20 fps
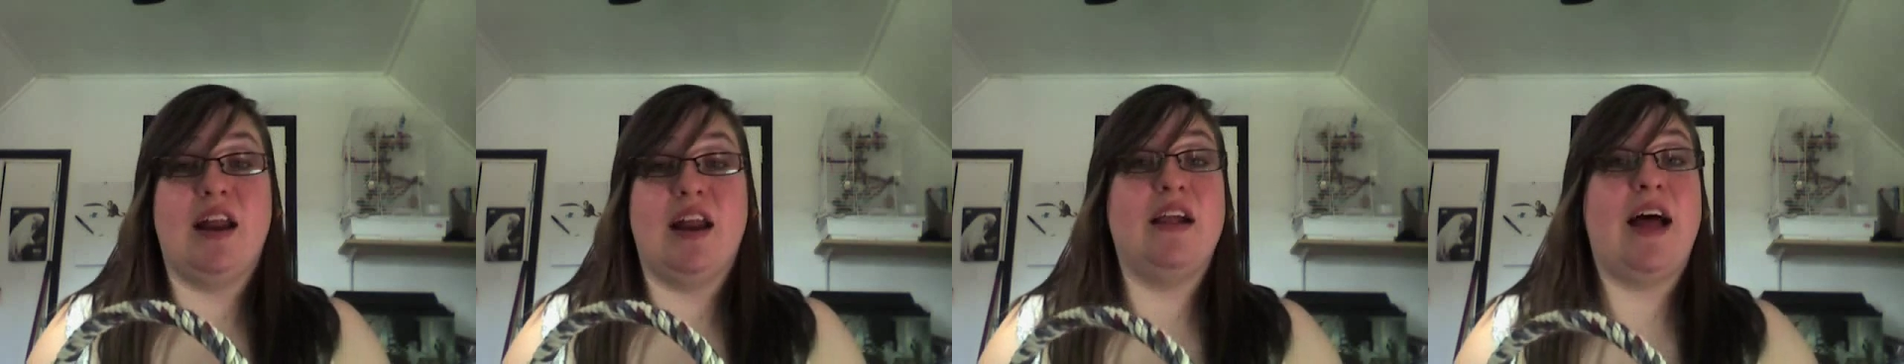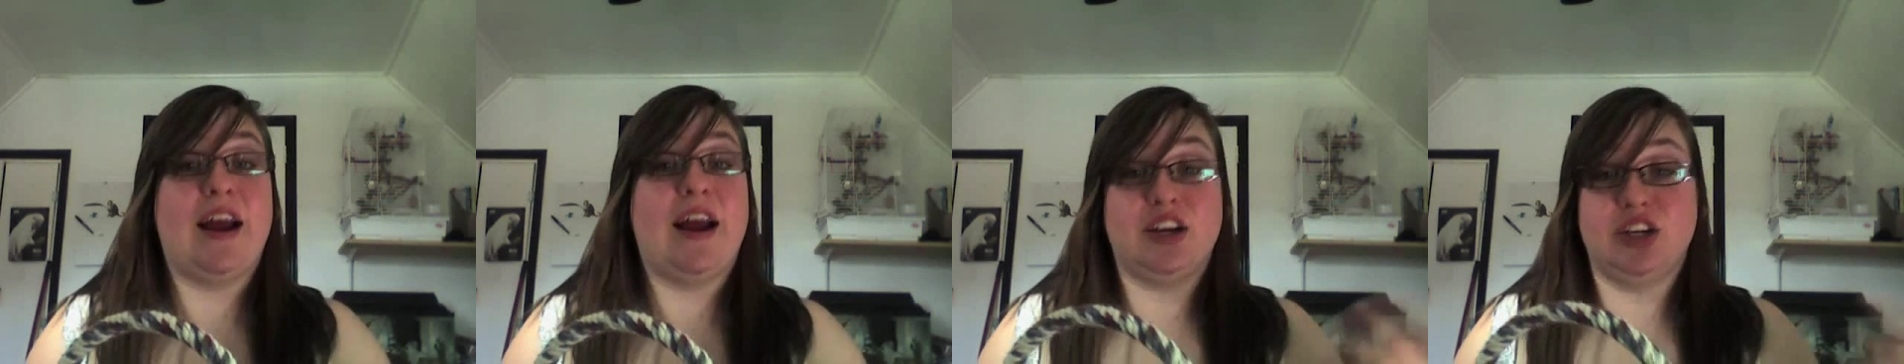
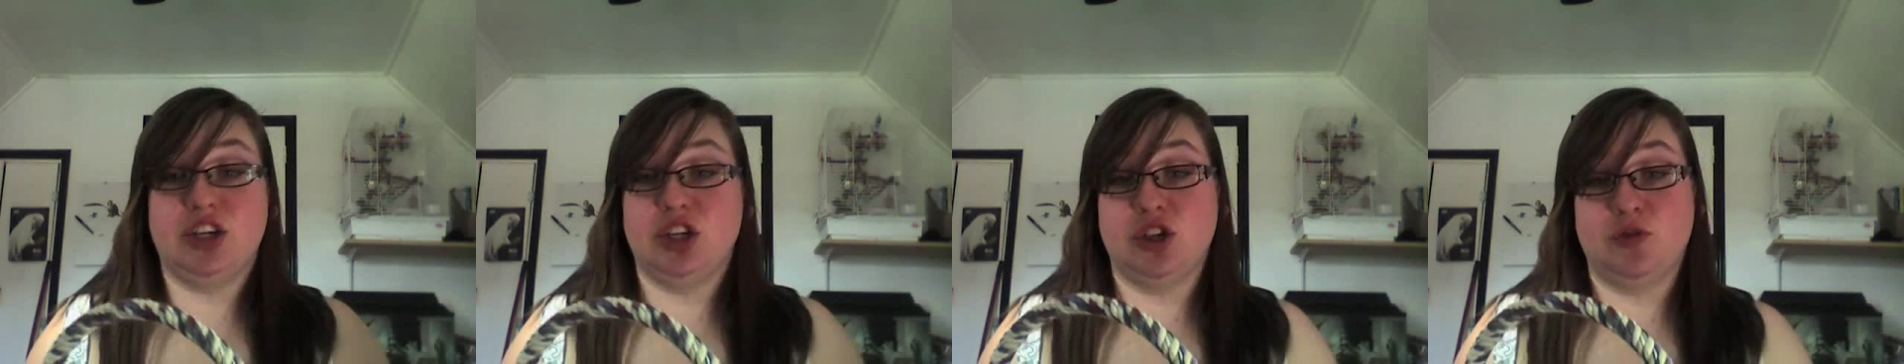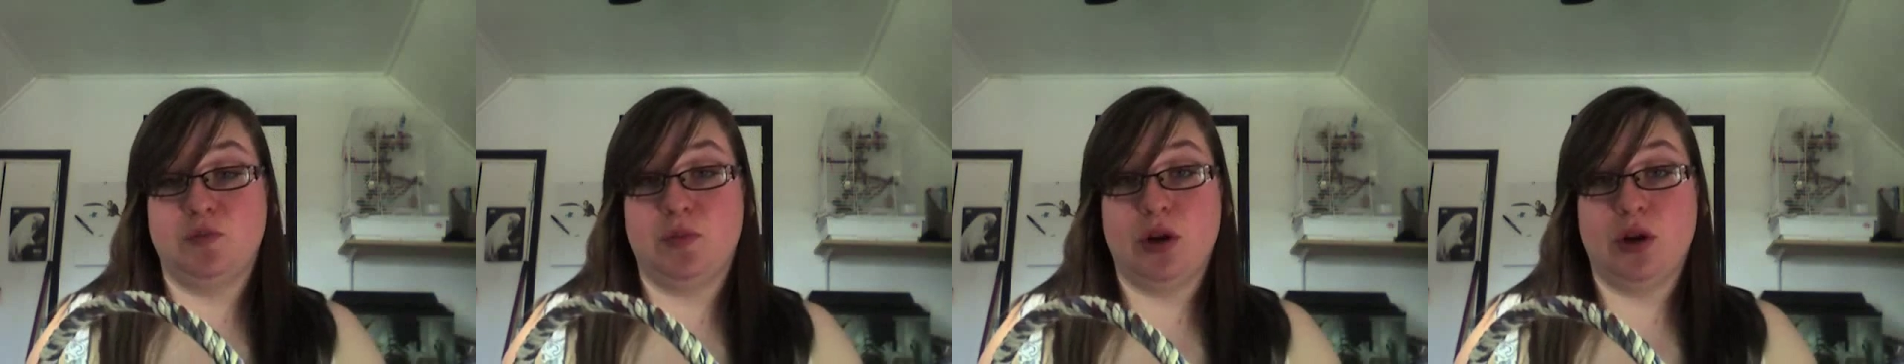it'll actually
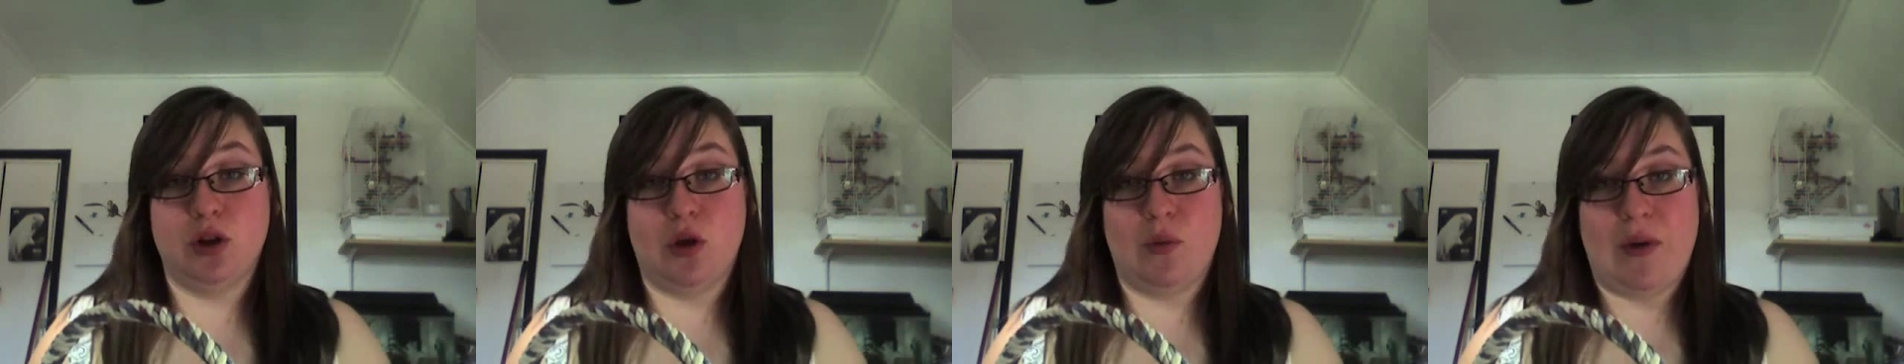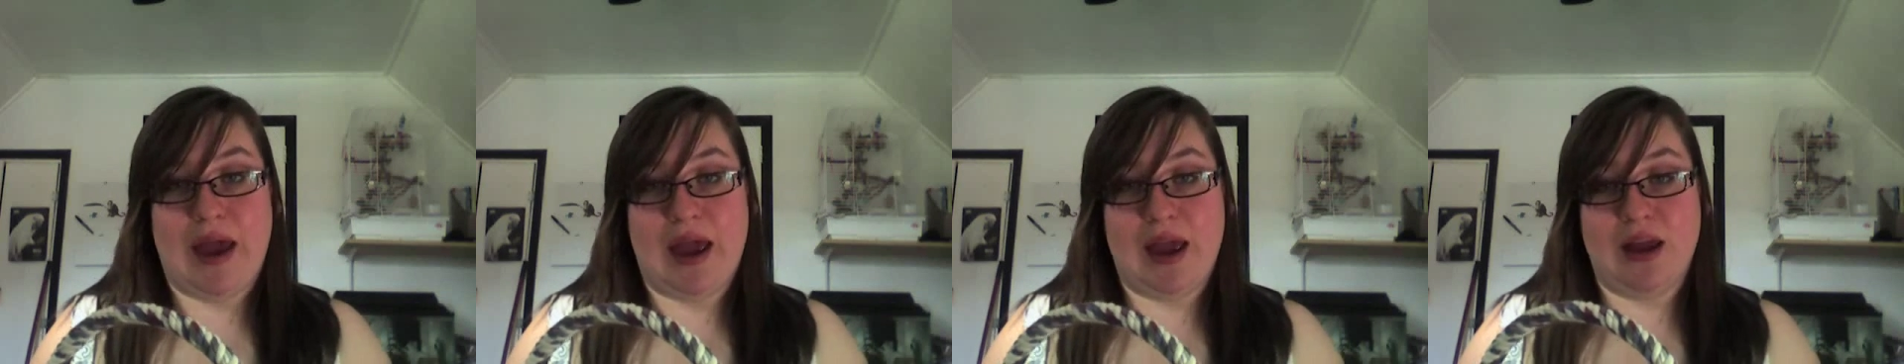just pull
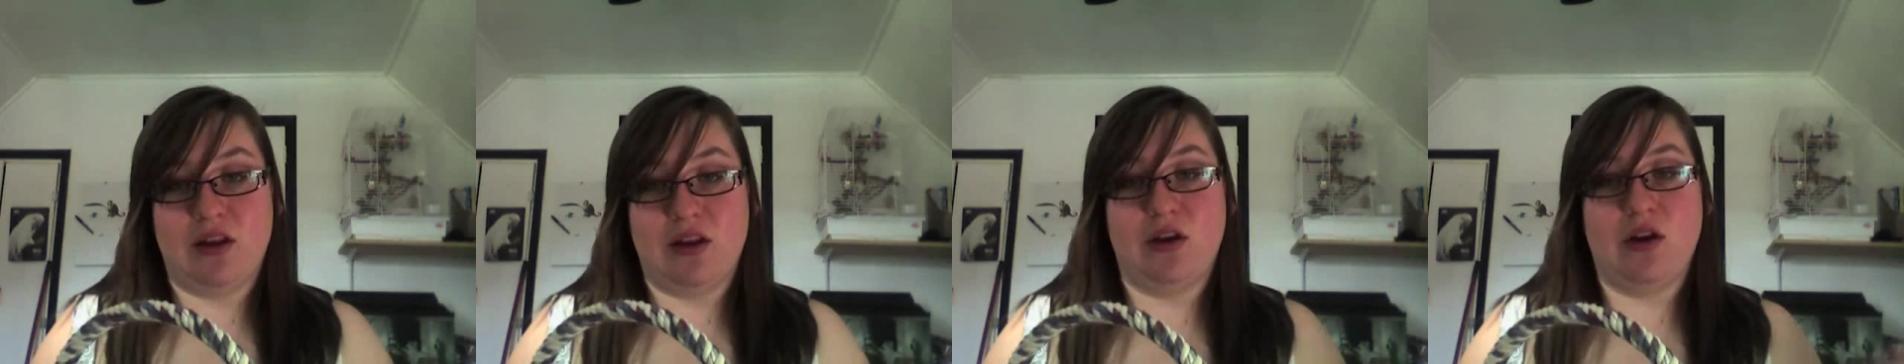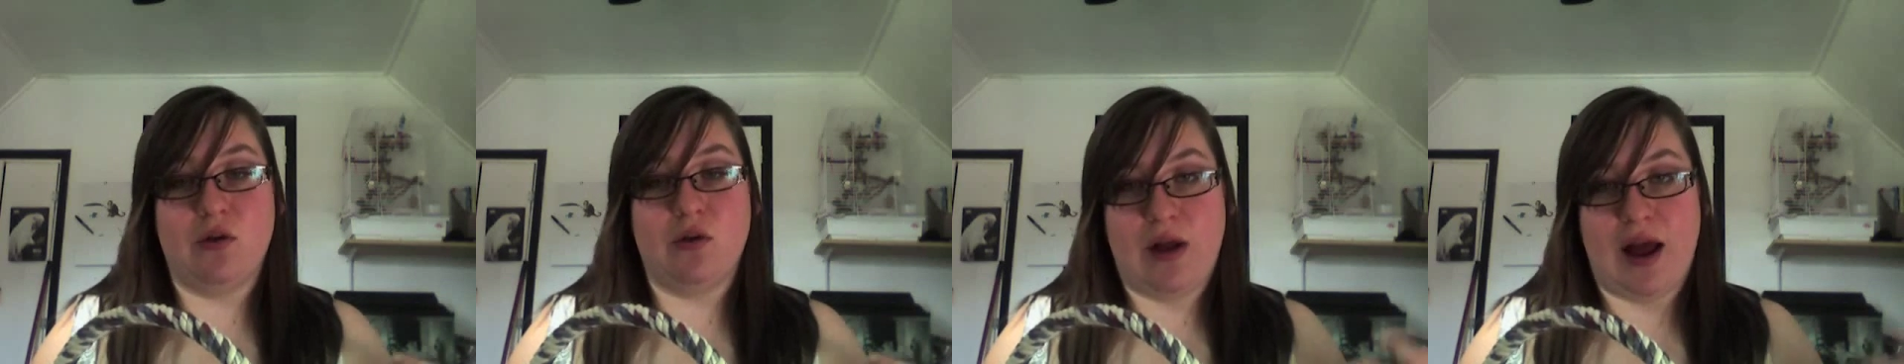away,
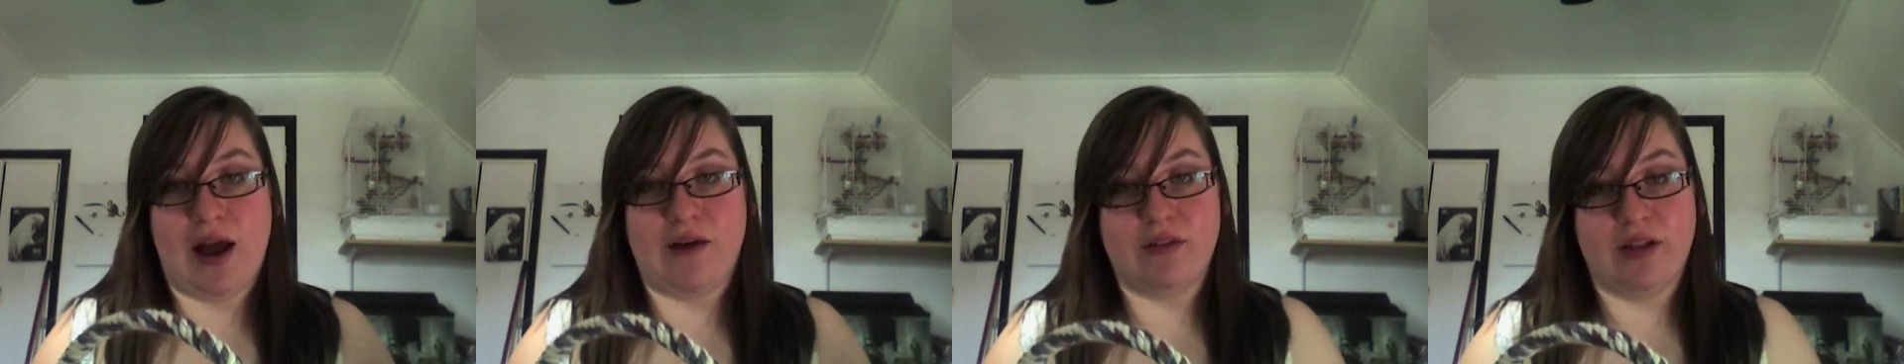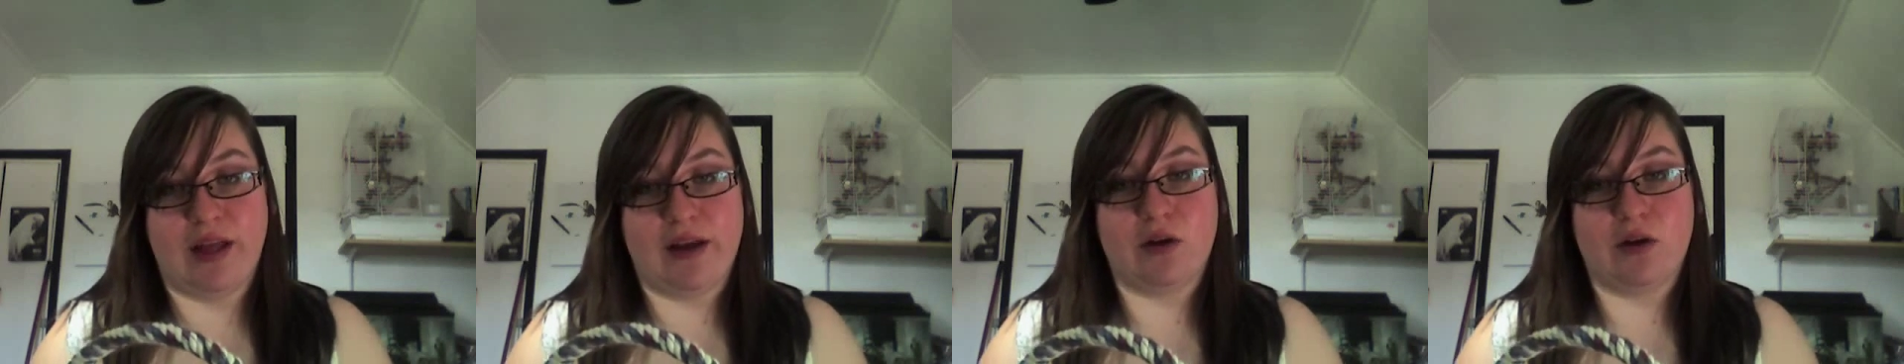and you don't
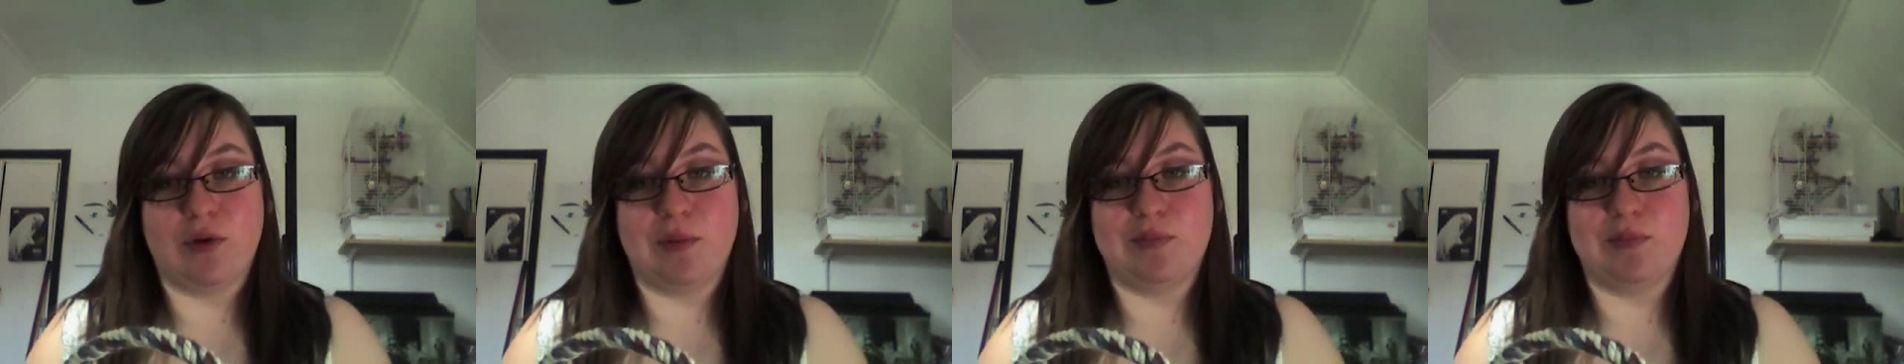have like a